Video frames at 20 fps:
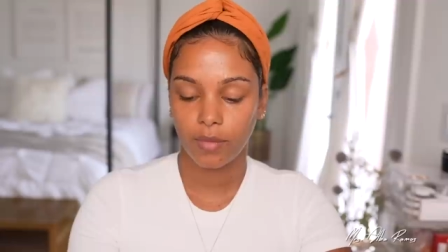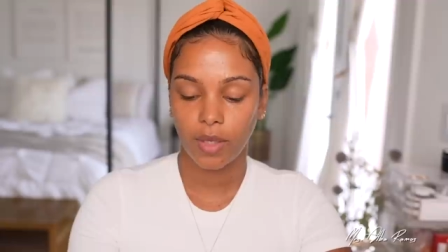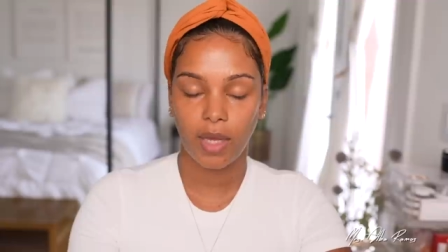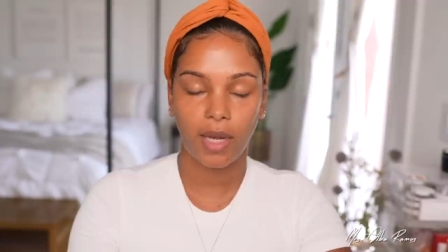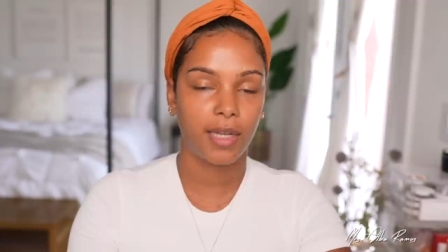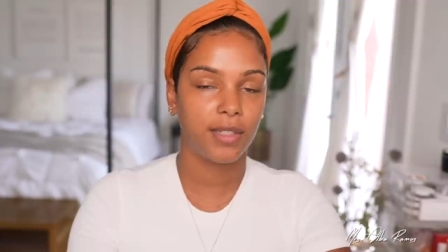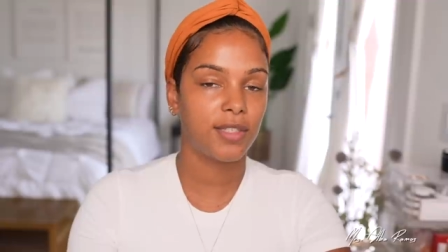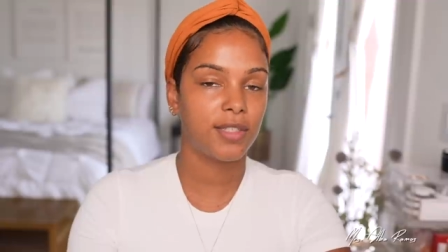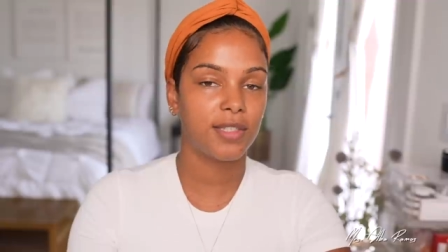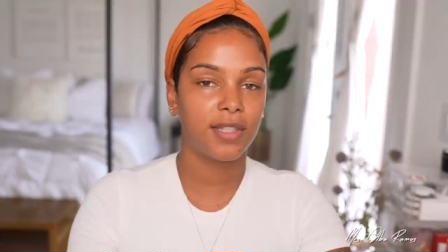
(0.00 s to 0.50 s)
And
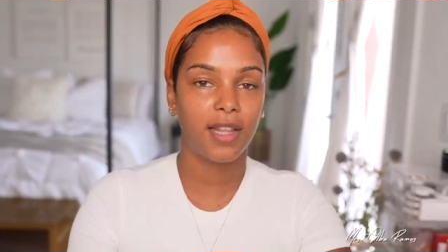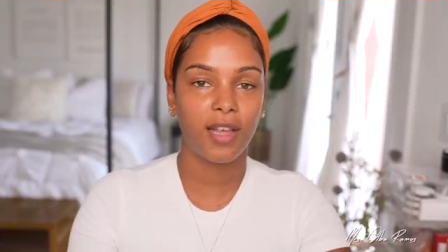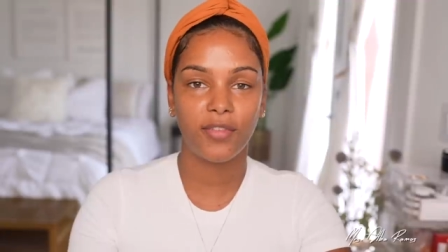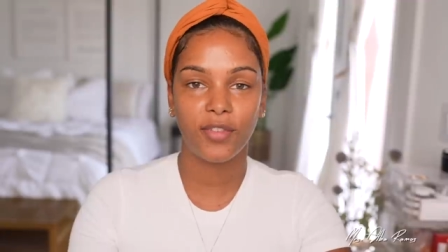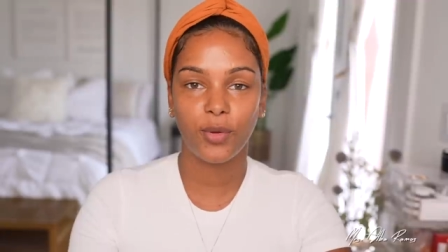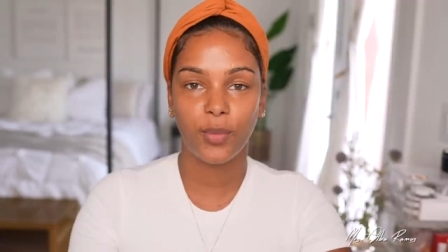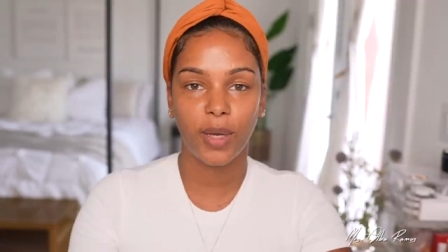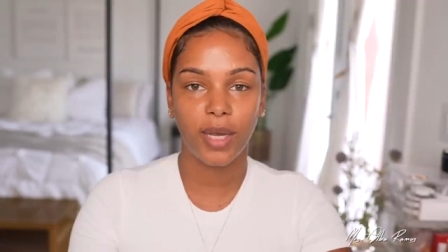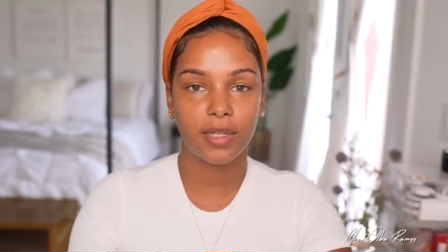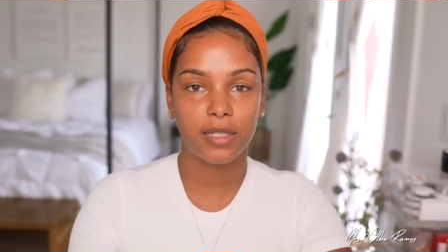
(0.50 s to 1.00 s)
I just love the
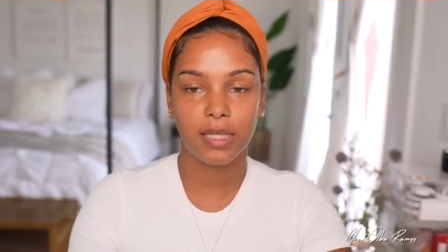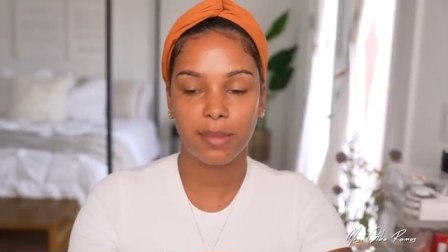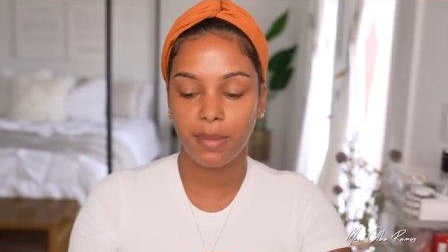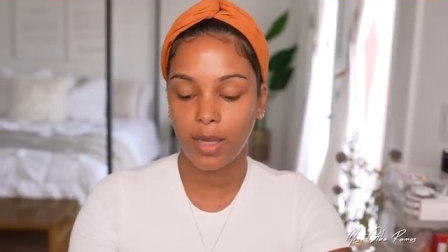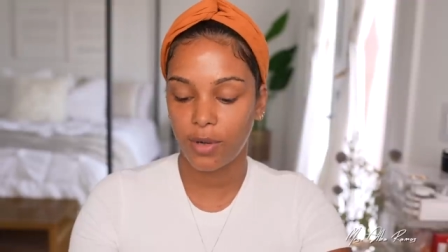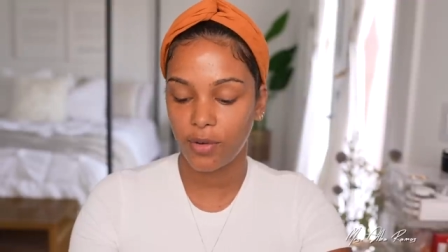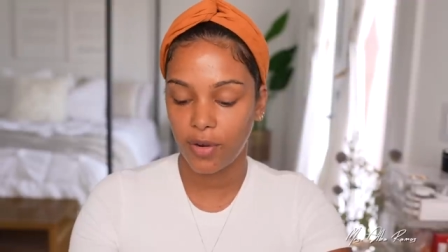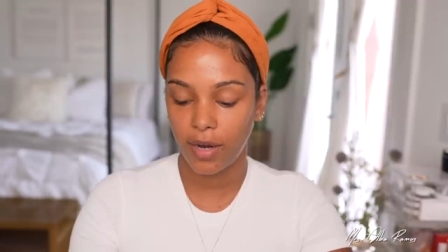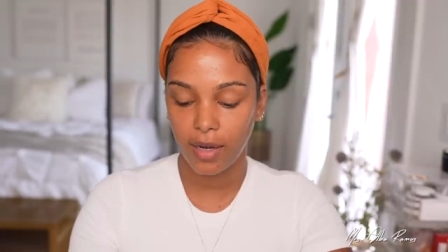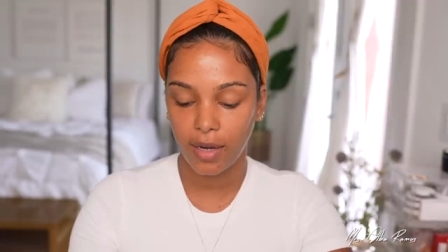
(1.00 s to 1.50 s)
way I
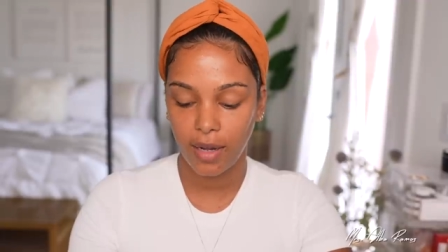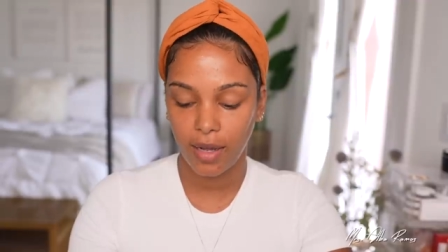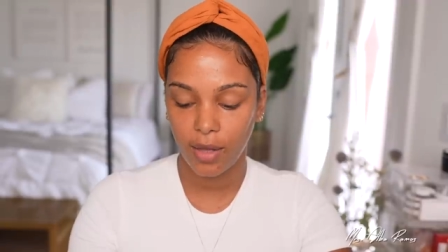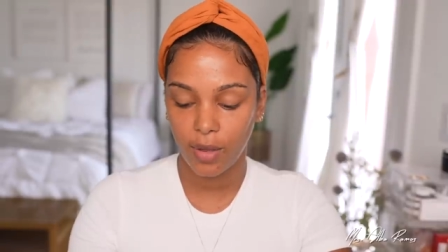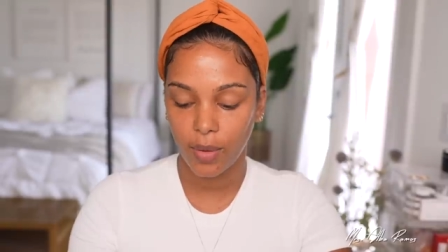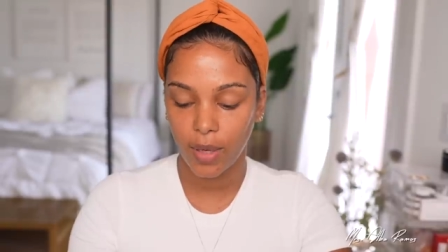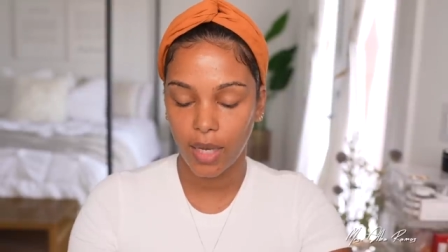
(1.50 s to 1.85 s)
smell right now.